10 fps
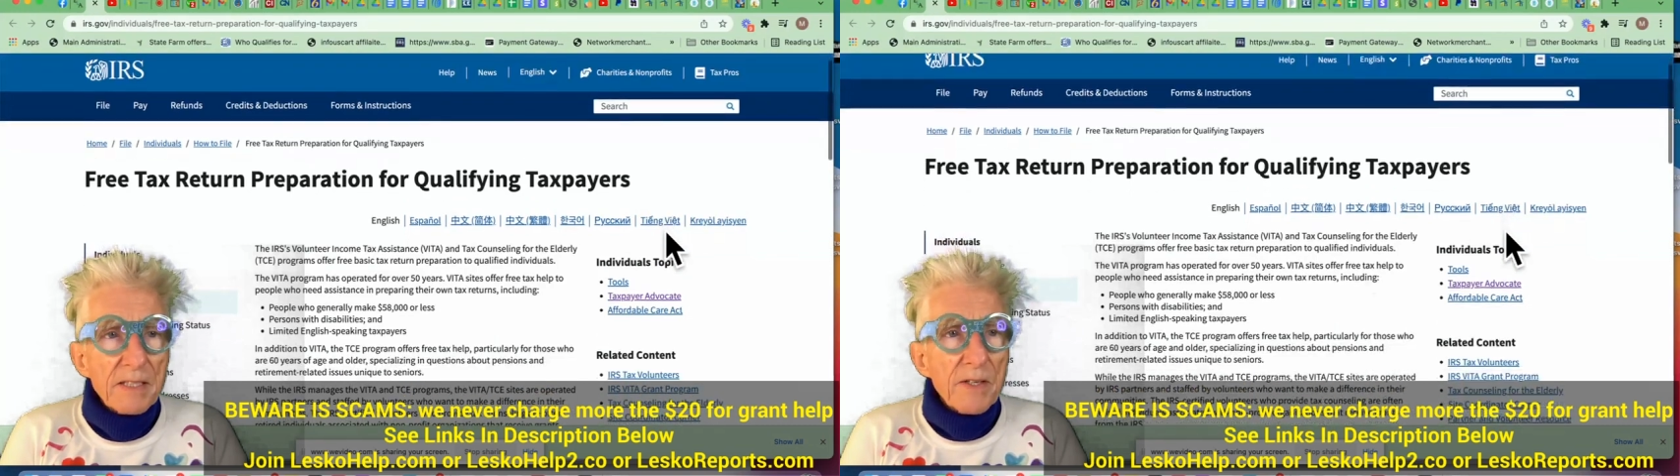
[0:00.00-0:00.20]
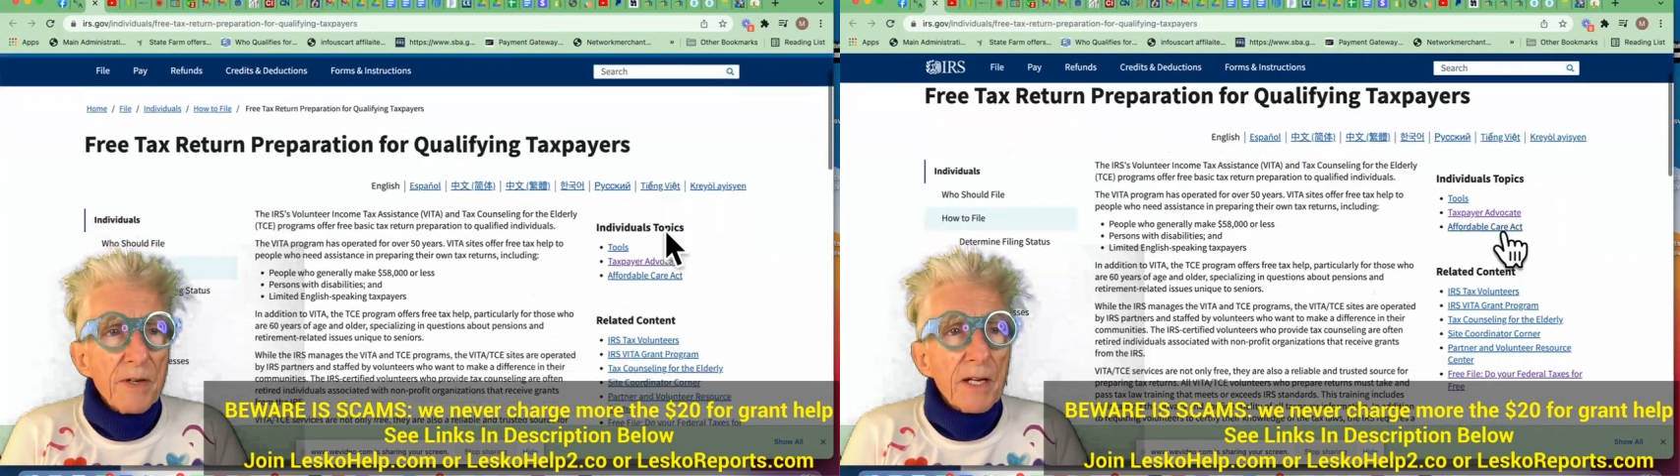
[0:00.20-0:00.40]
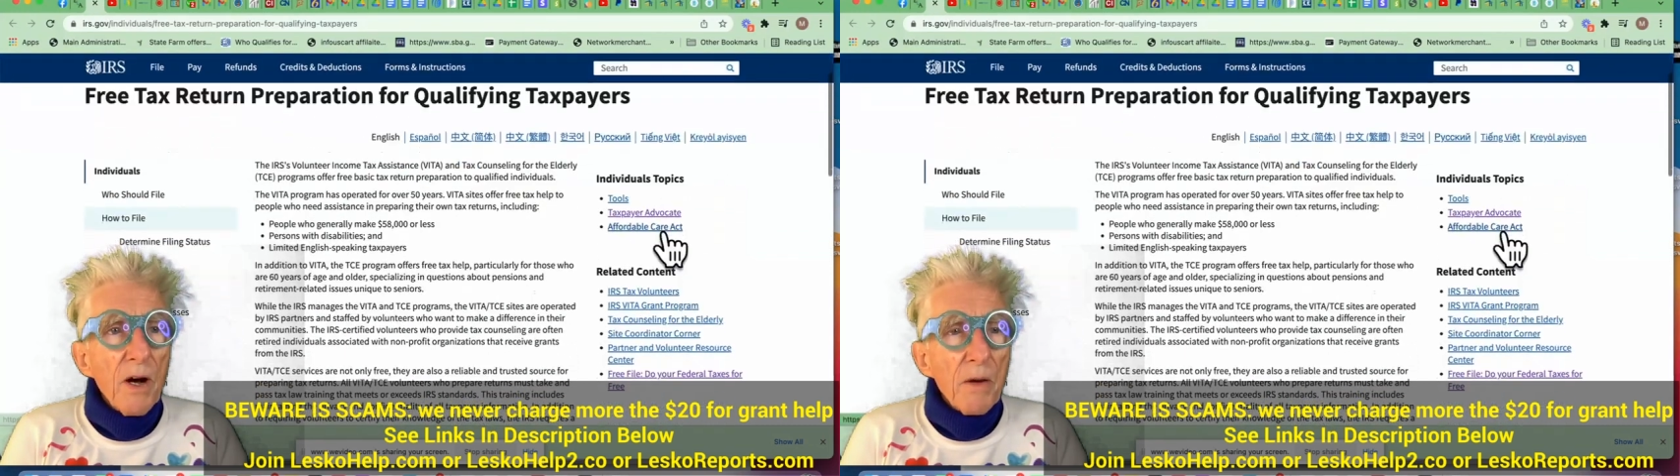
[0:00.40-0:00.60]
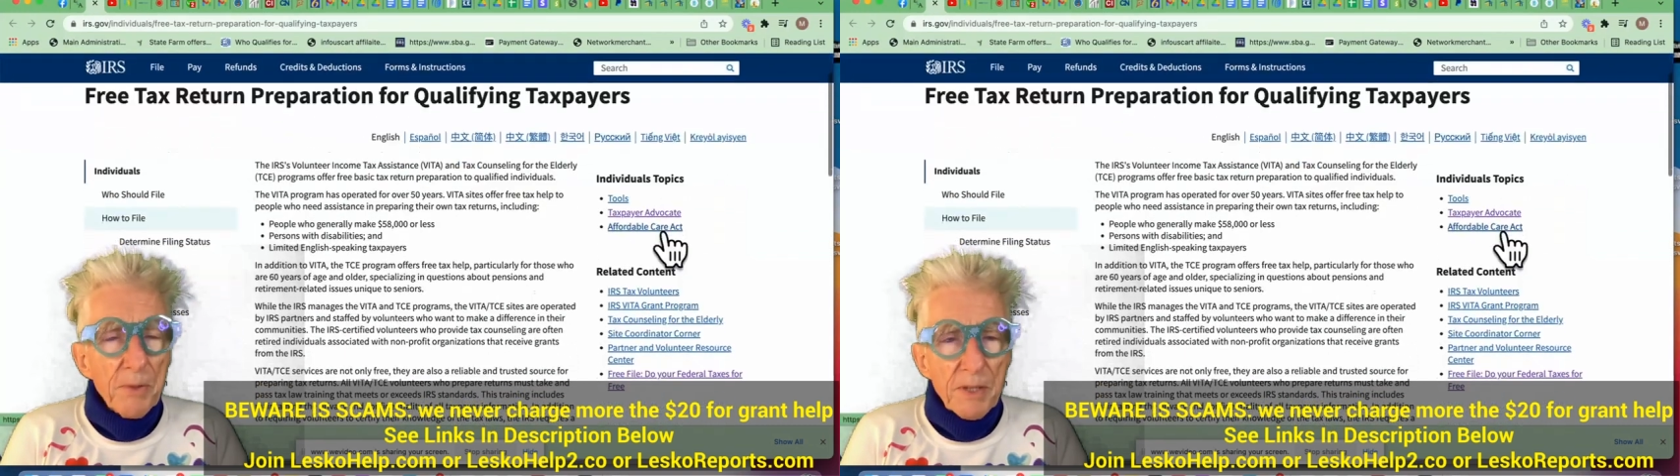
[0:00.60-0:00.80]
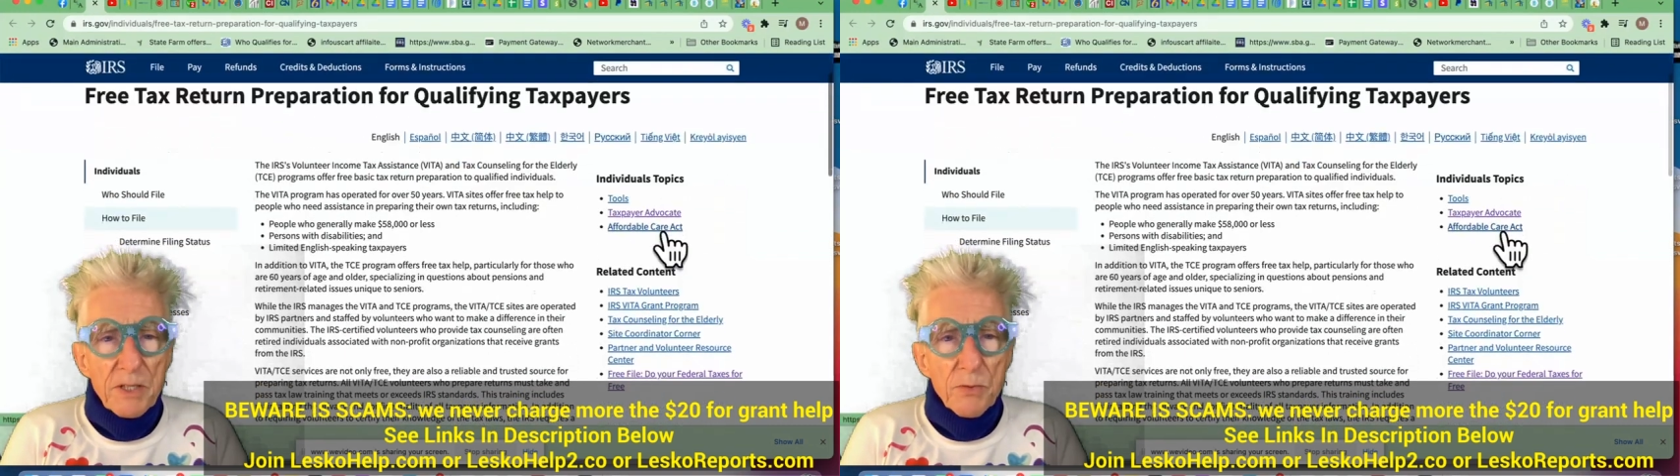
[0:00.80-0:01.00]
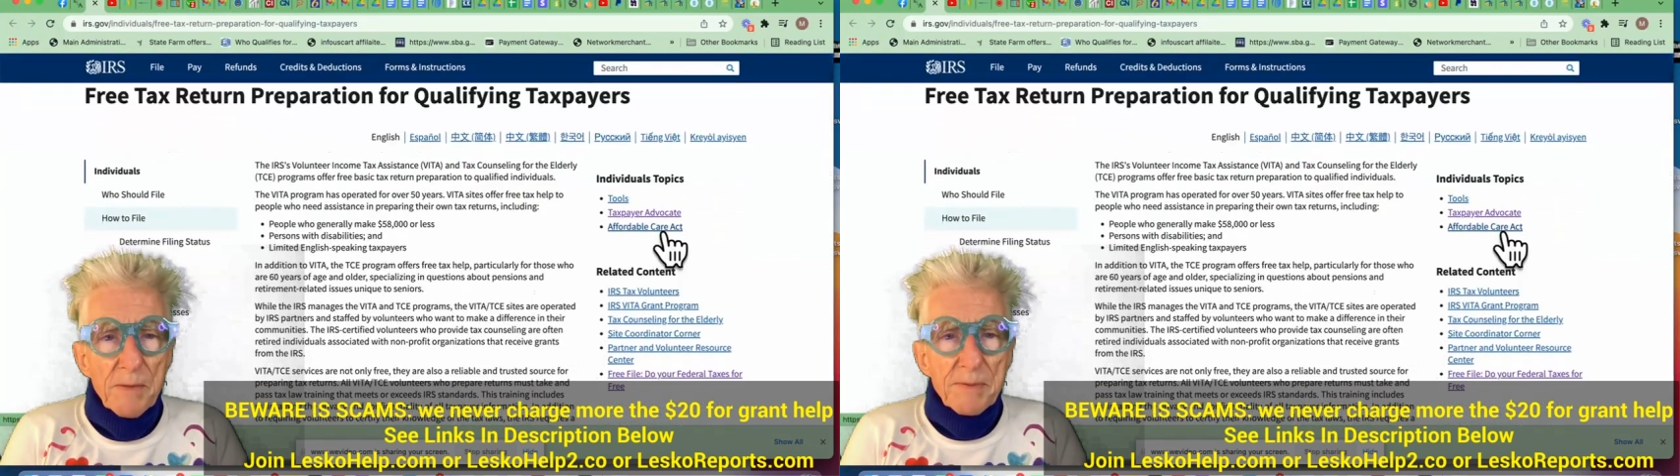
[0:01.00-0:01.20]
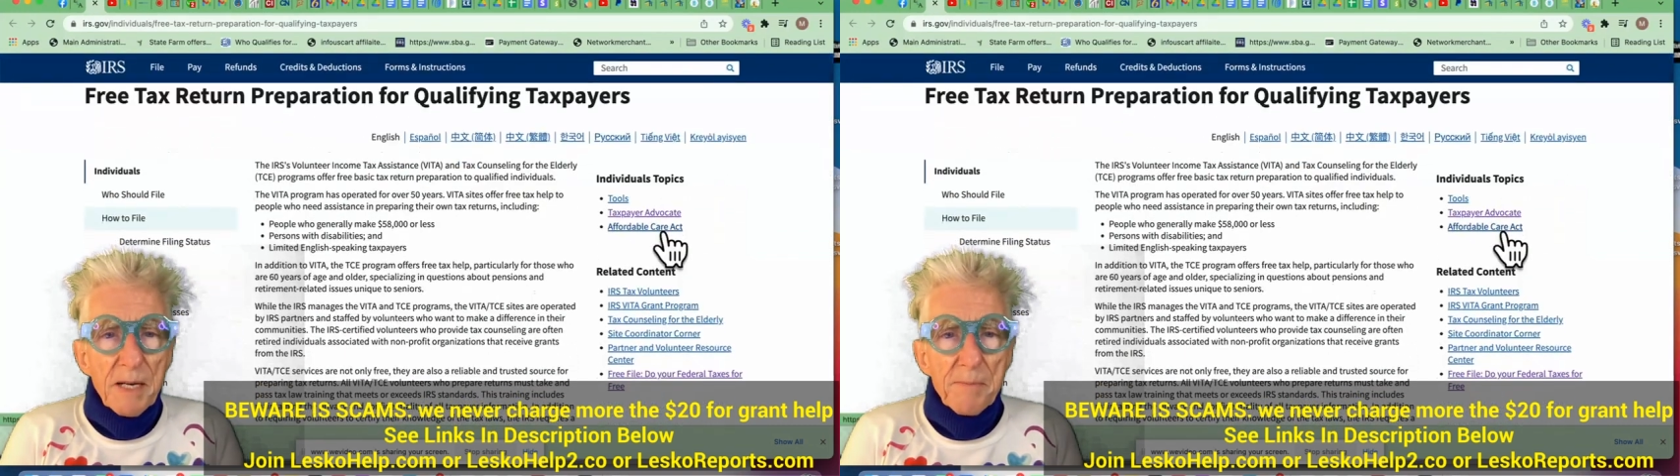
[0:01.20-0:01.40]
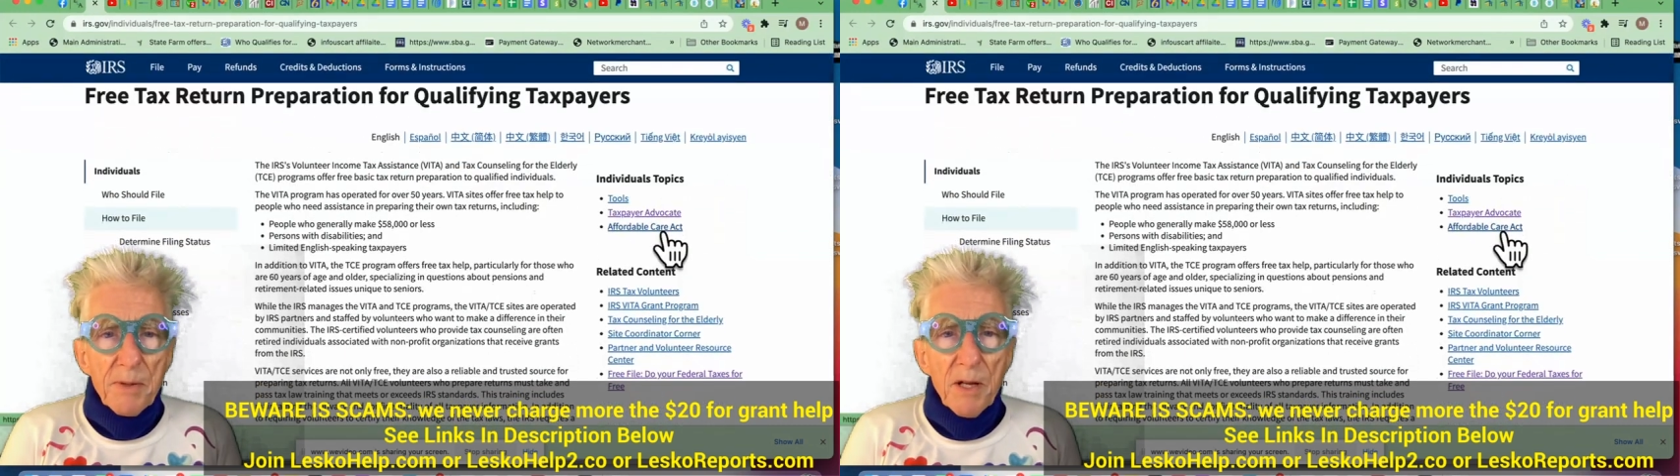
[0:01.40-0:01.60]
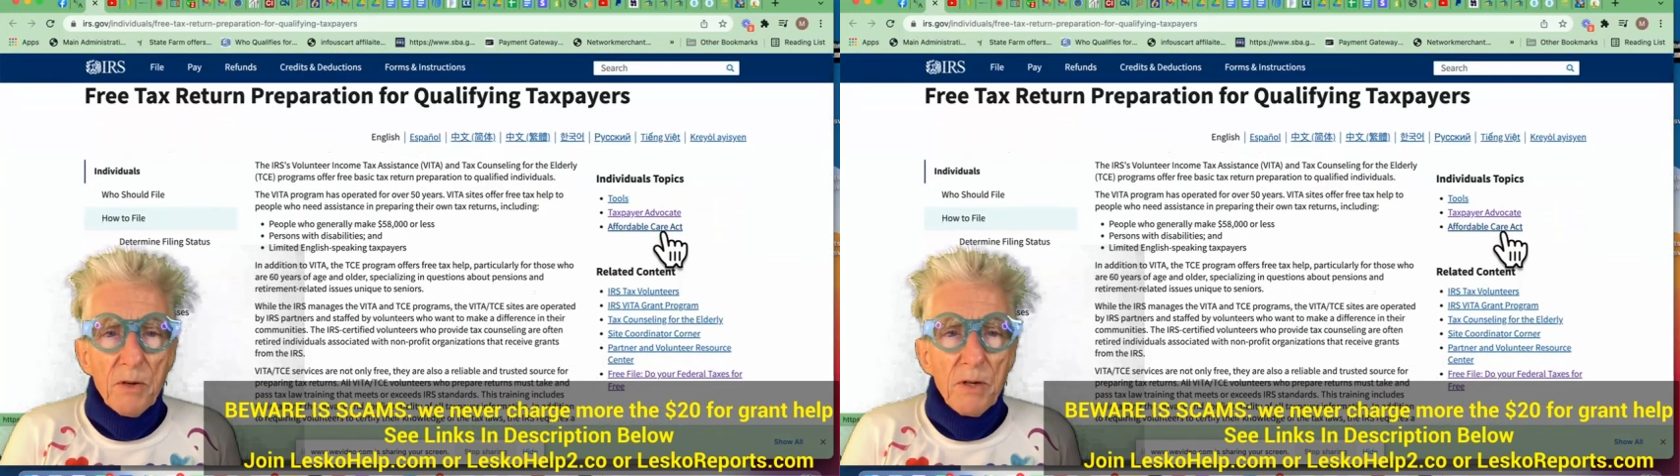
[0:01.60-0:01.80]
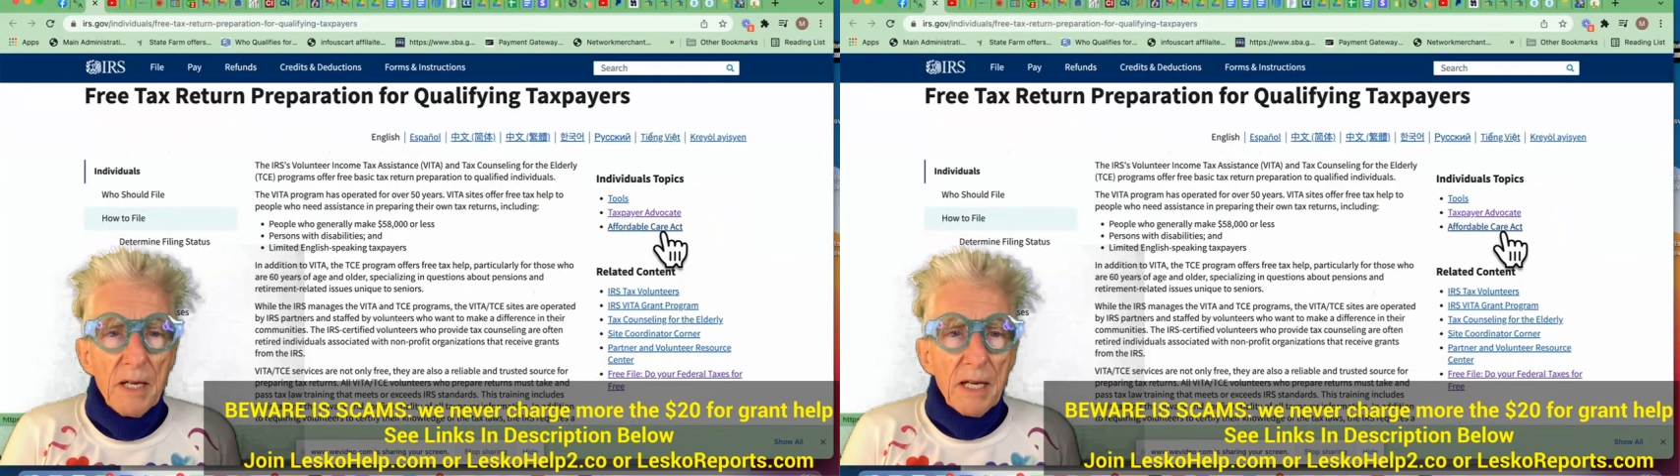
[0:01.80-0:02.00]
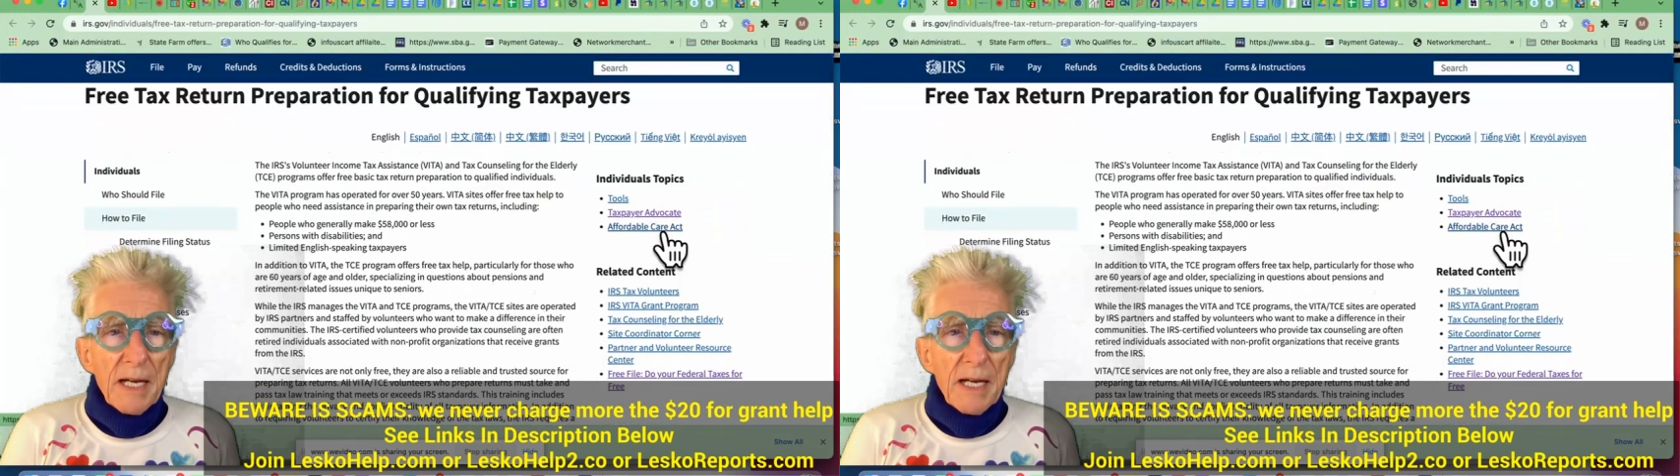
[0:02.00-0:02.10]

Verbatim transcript: So you go. I'll put this website below,